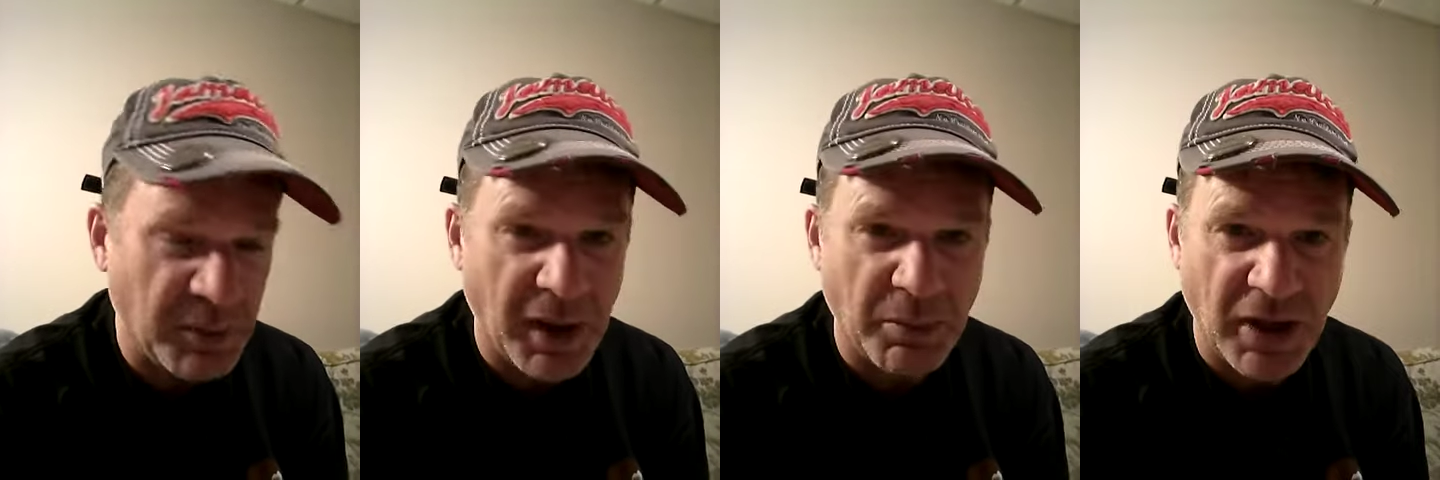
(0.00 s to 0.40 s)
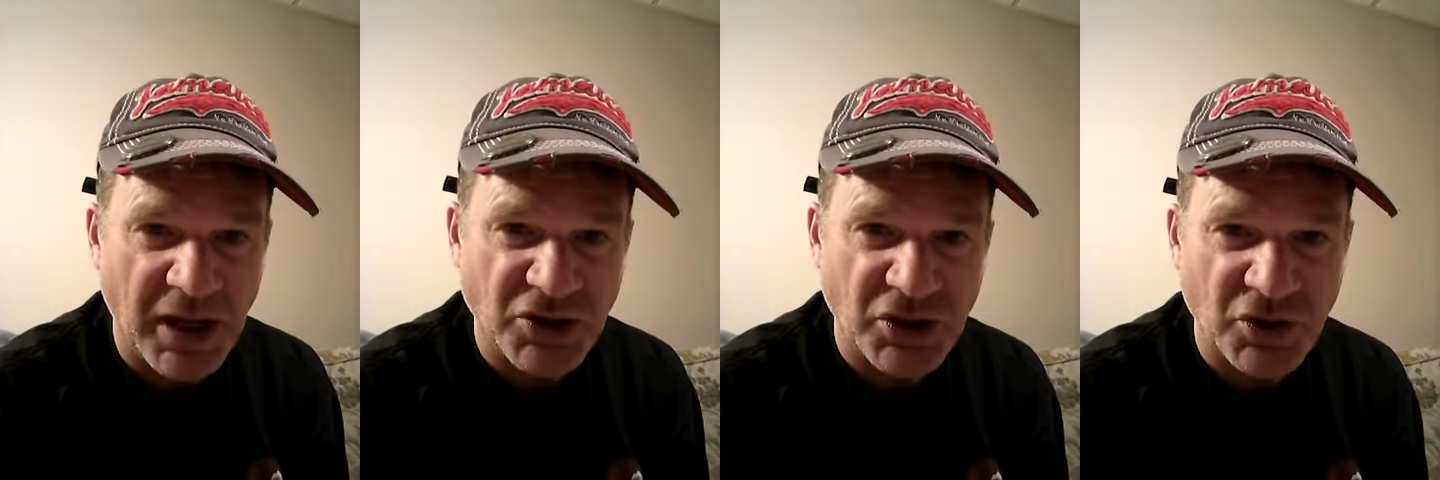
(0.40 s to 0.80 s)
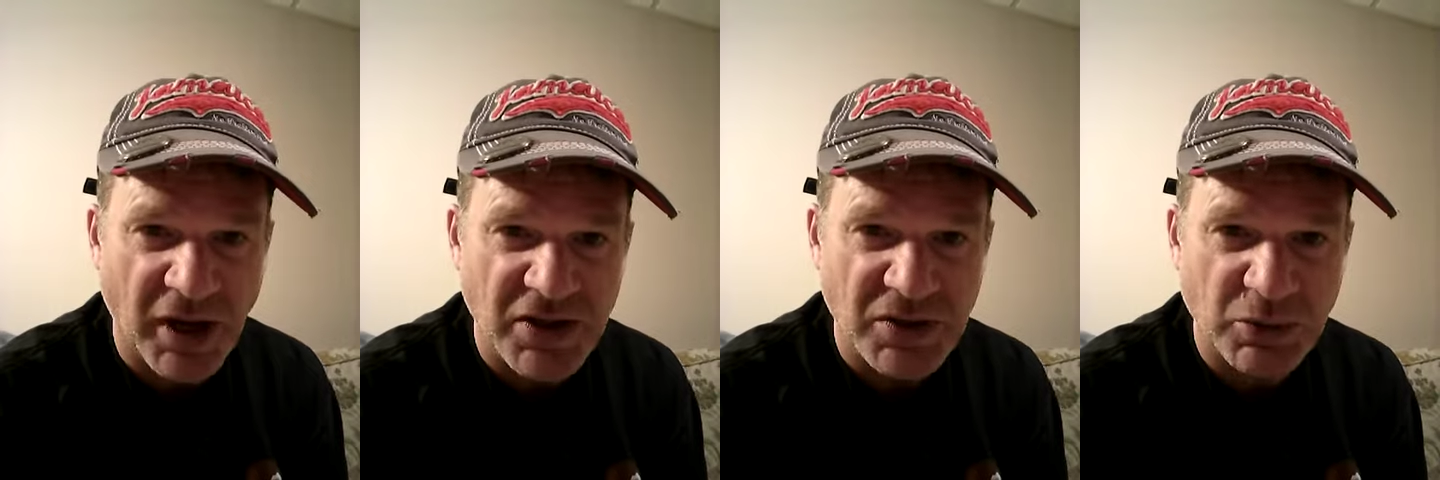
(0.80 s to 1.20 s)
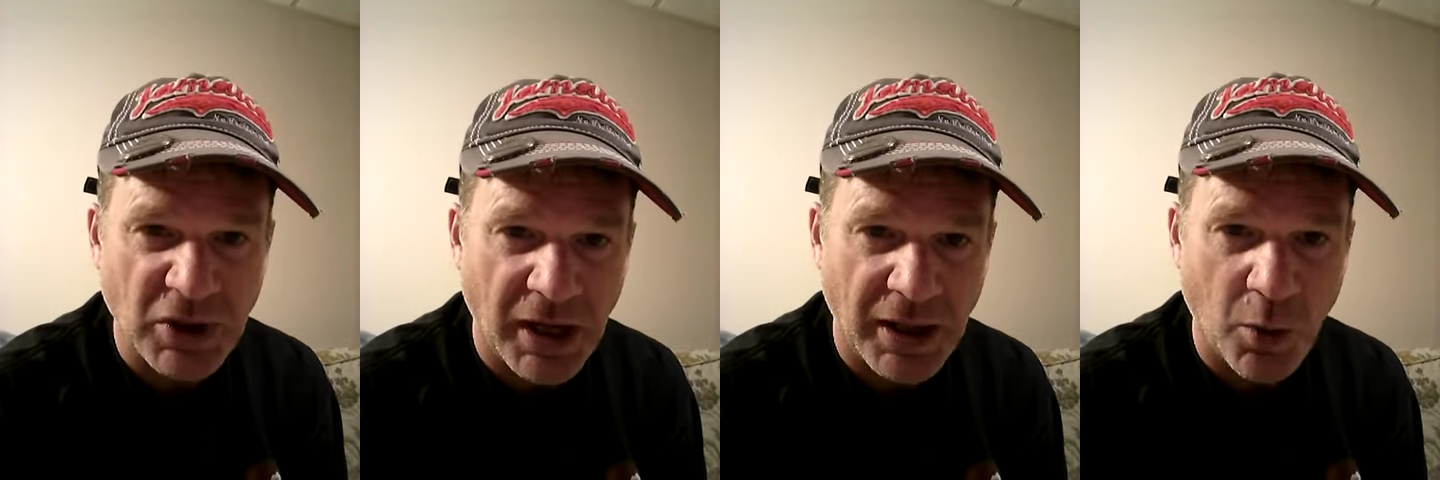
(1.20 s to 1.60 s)
maybe I should try some
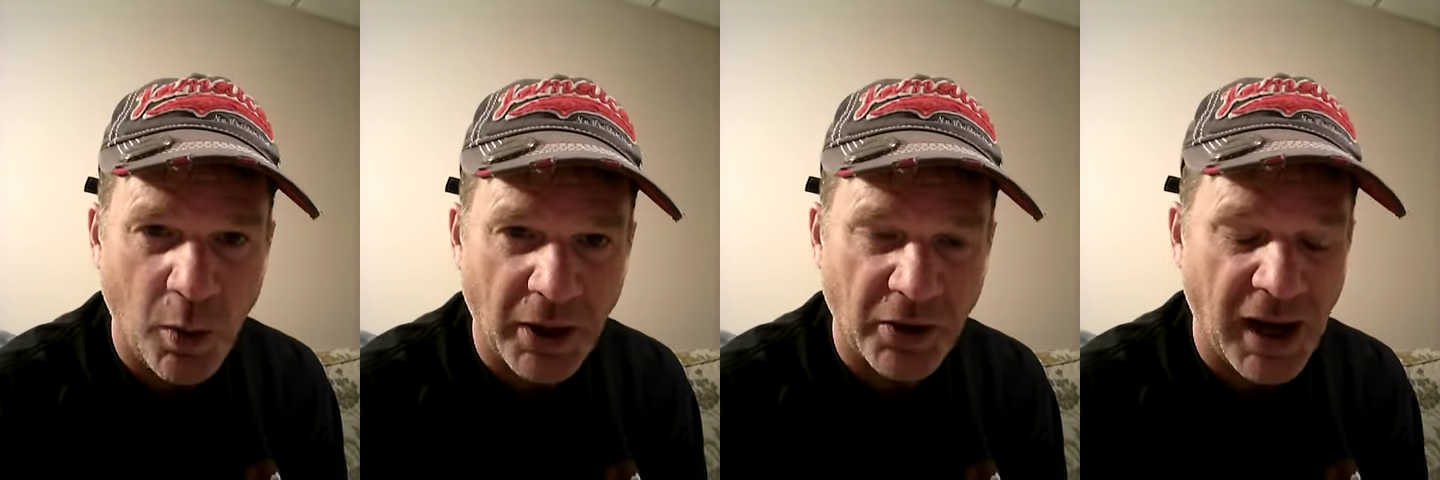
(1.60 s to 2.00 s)
tonic water.